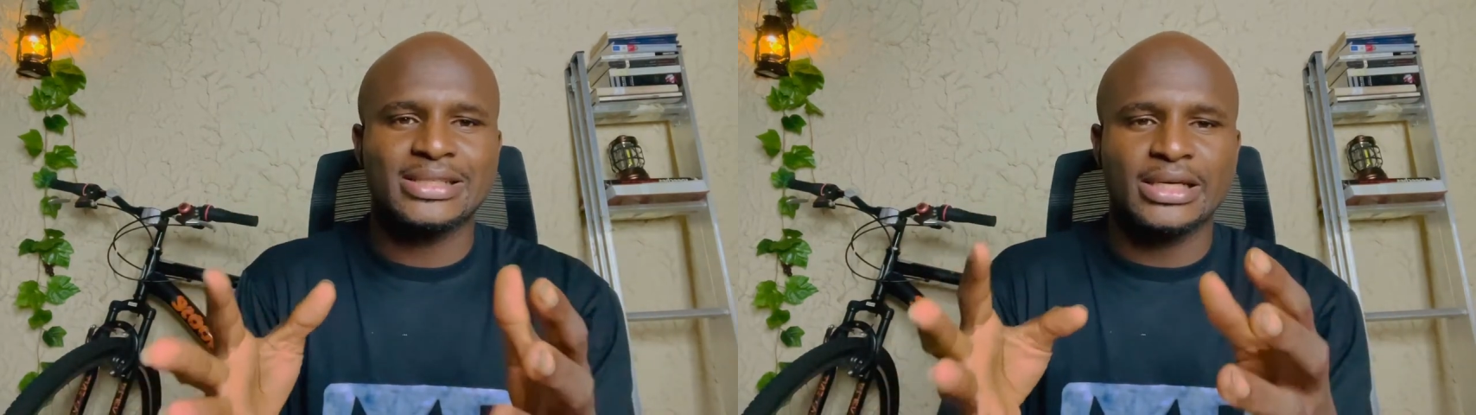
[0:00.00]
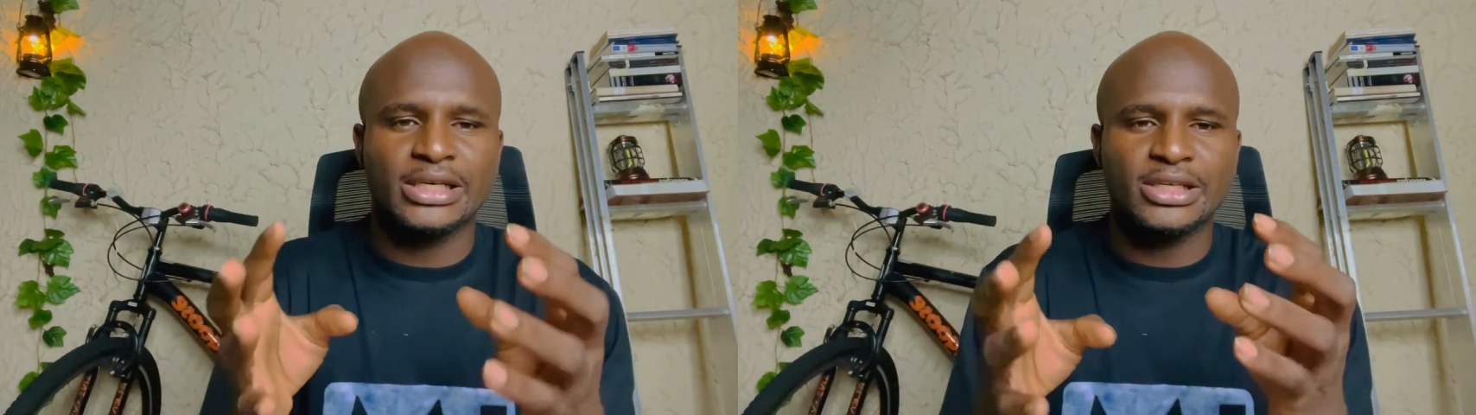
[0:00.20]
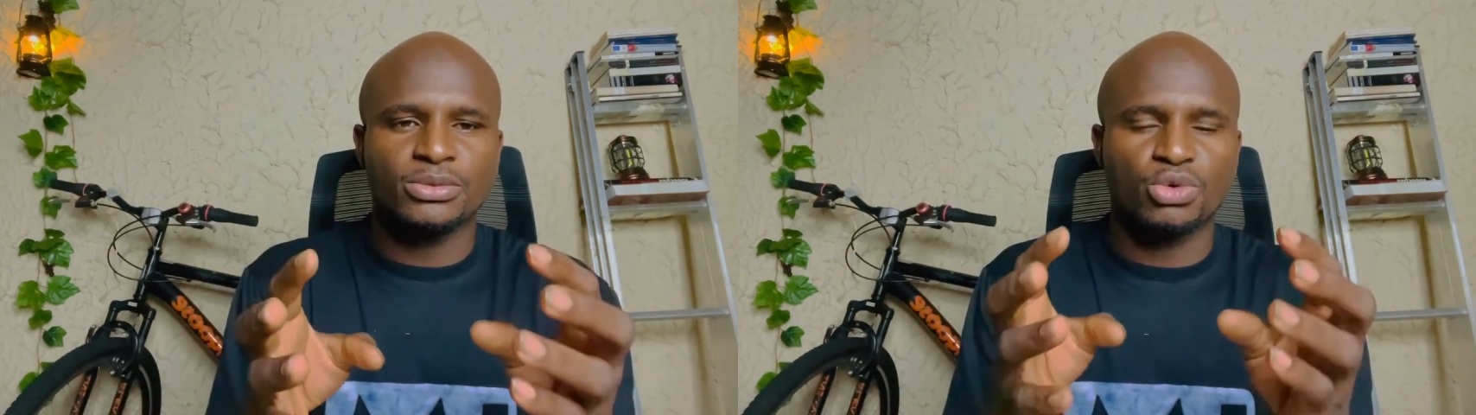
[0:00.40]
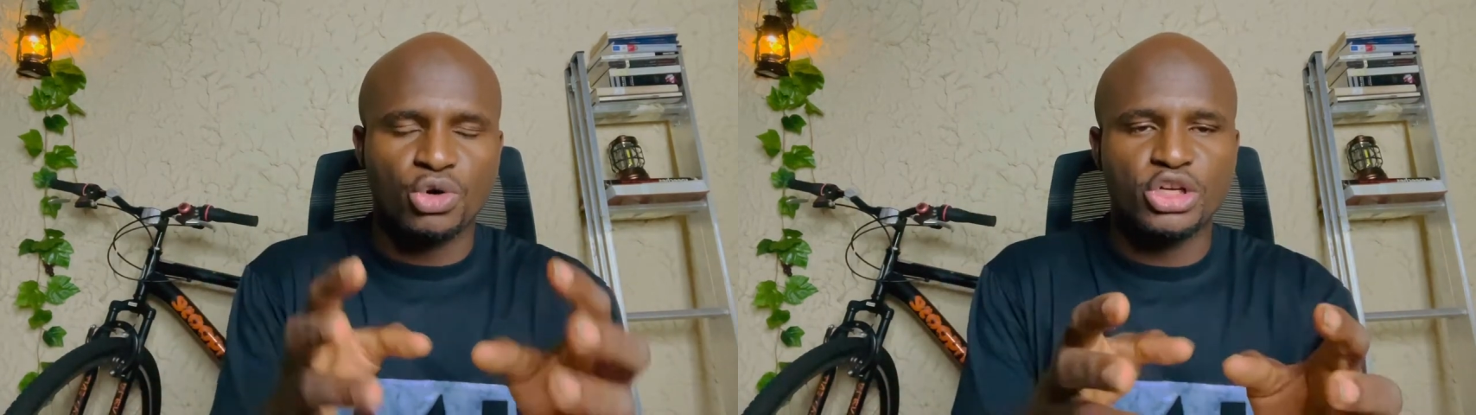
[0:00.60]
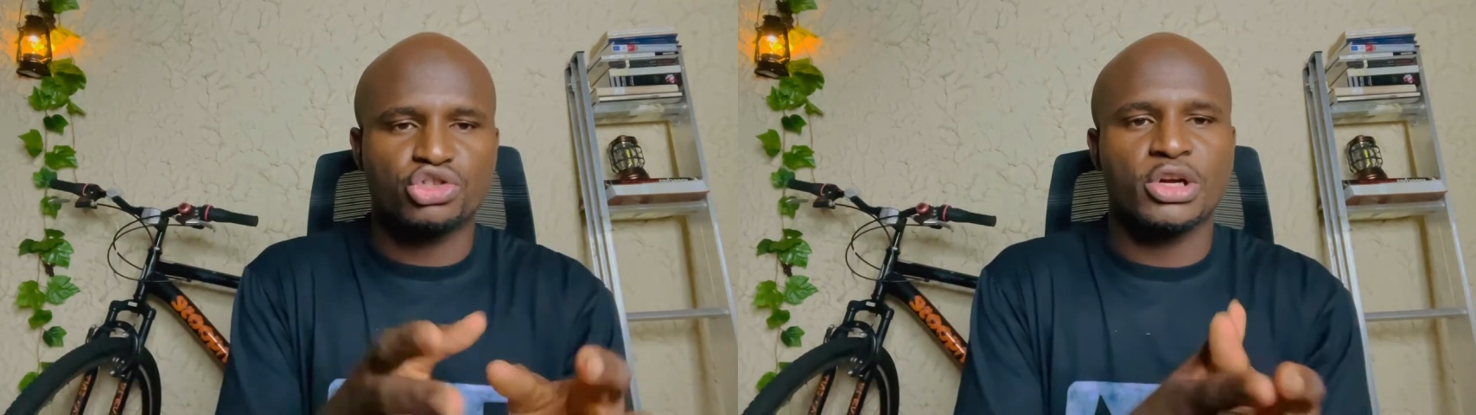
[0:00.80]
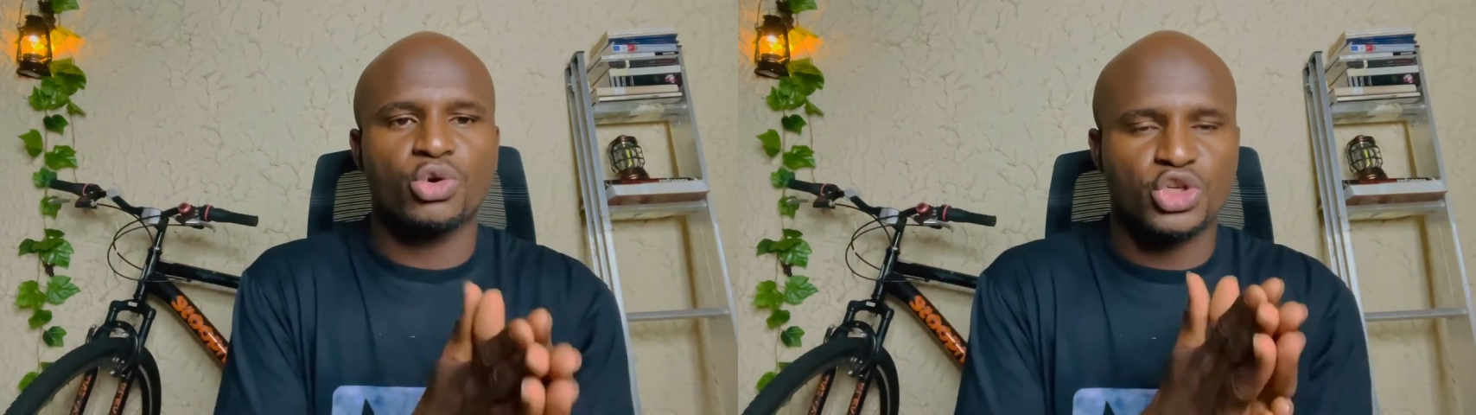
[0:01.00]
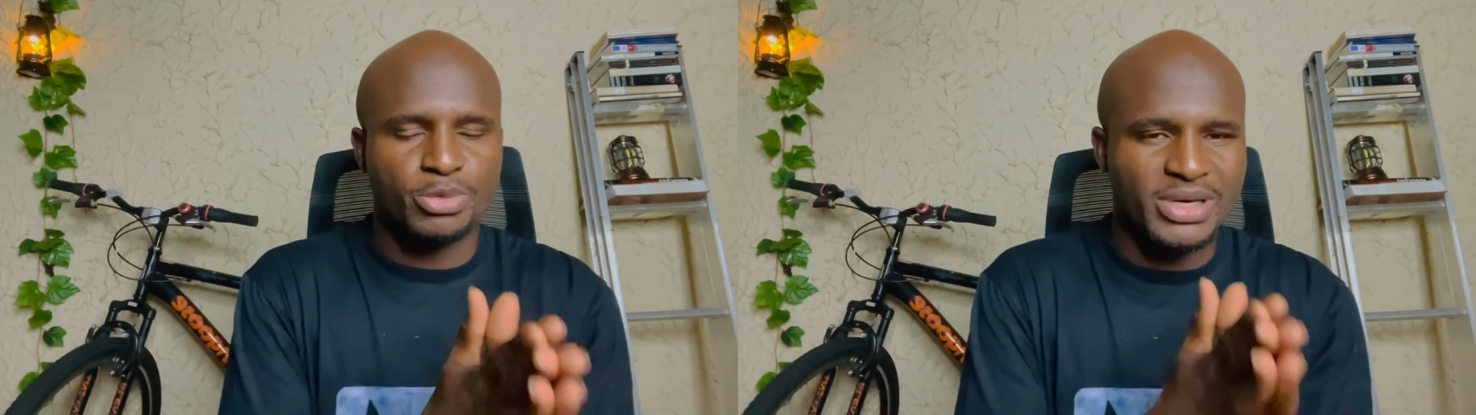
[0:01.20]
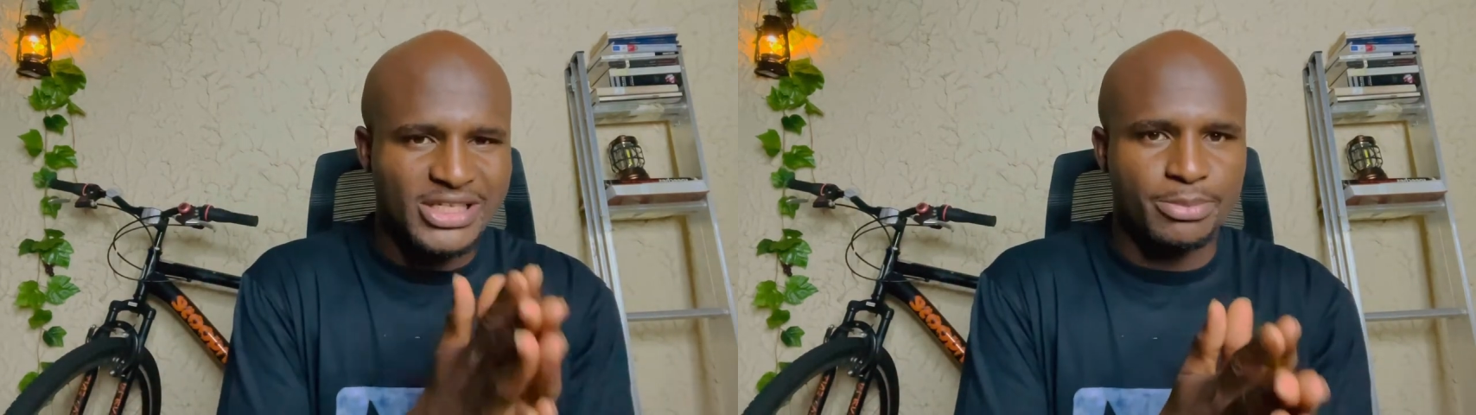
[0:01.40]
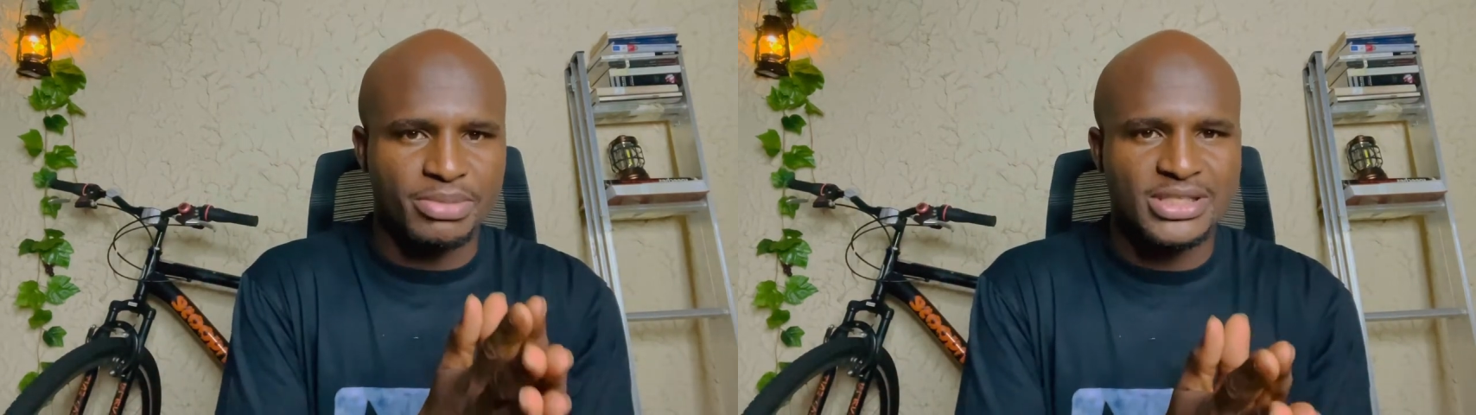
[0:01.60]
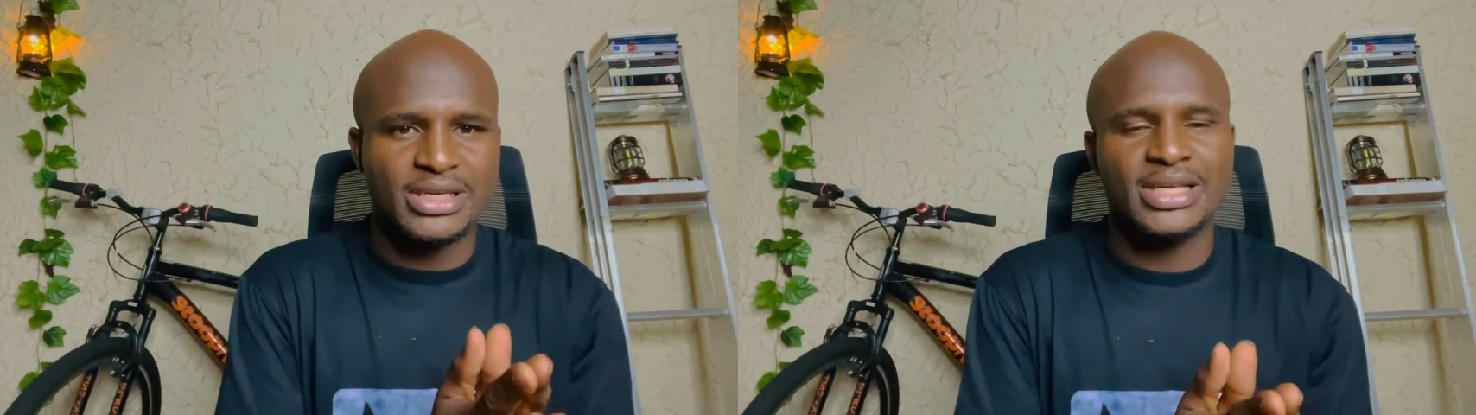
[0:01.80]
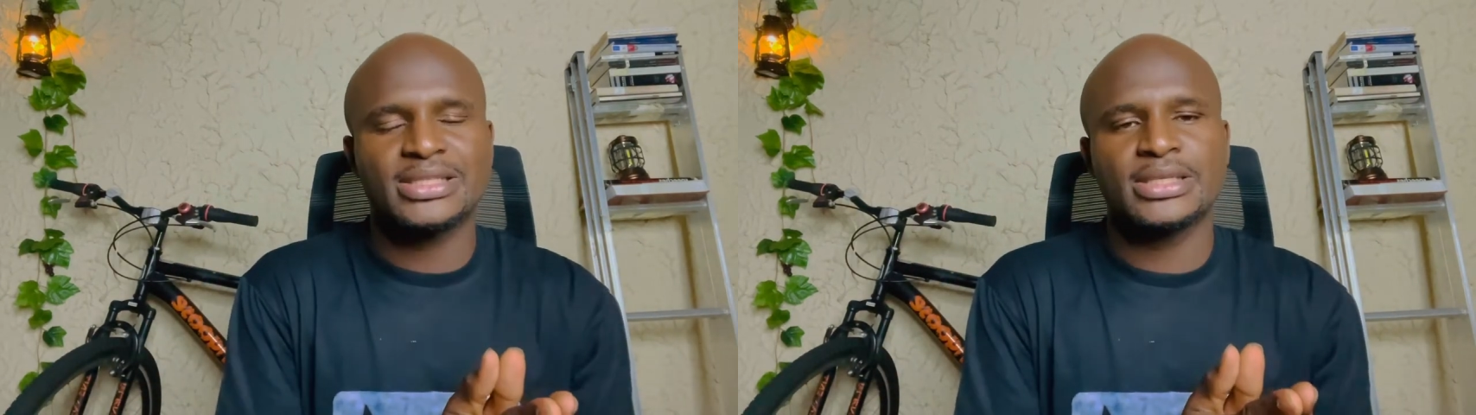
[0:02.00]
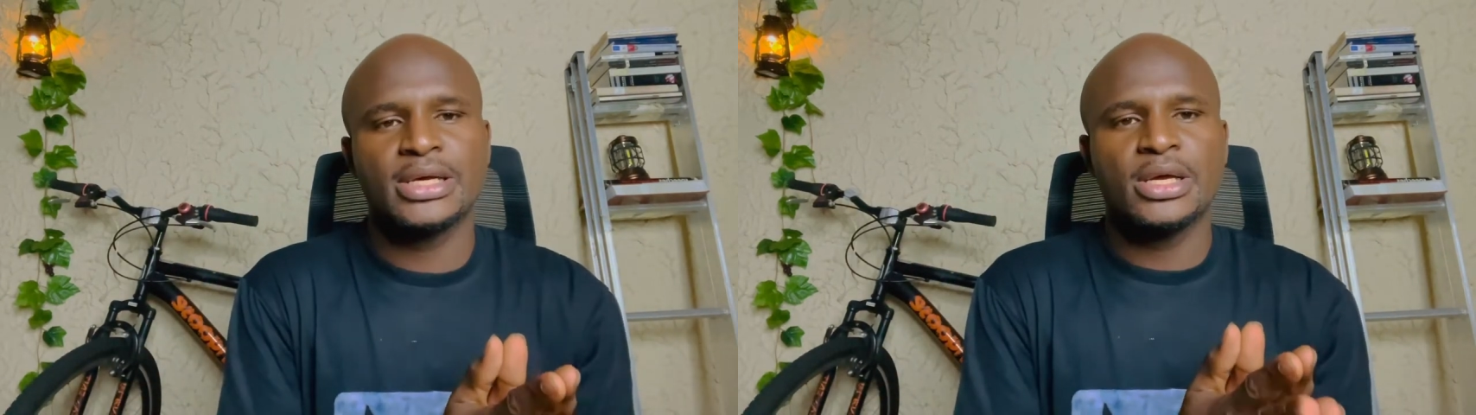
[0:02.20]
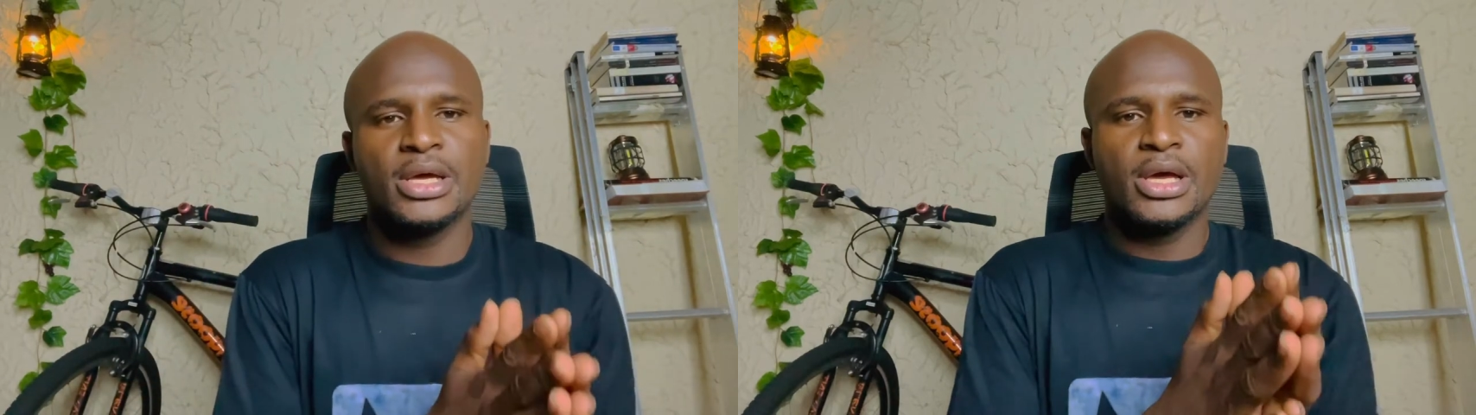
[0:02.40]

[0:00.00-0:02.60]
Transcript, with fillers: uh, go into the cosmetic business